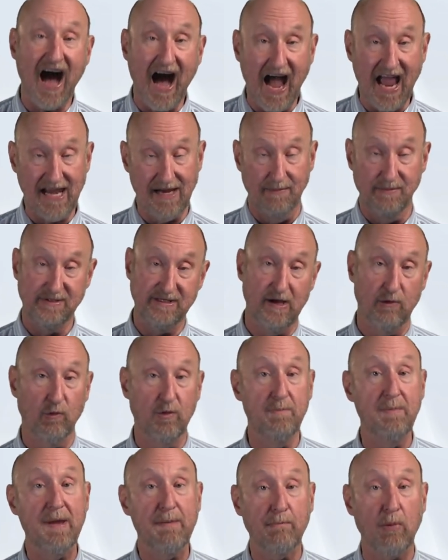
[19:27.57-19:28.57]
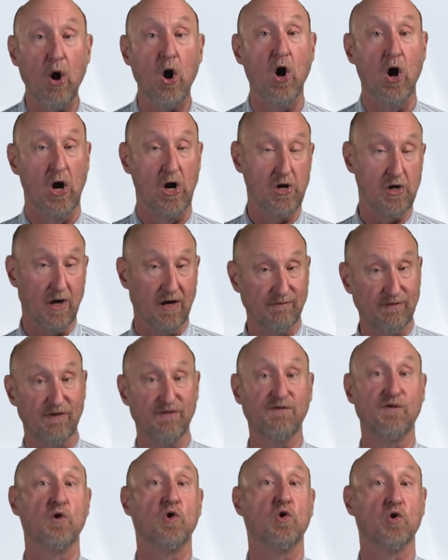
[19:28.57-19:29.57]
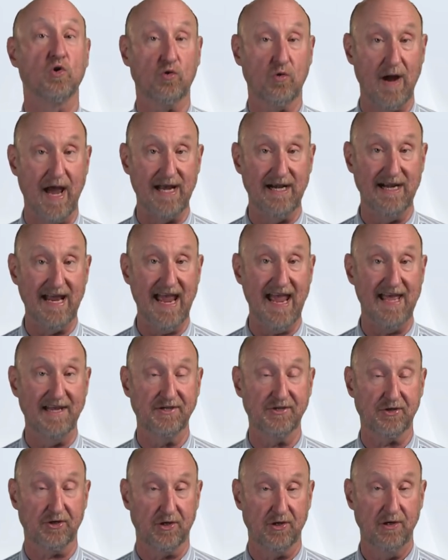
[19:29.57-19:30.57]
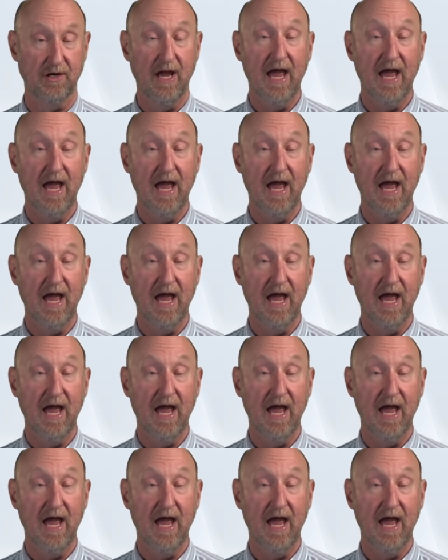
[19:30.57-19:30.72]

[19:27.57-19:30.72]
items that would be part of a full credit answer.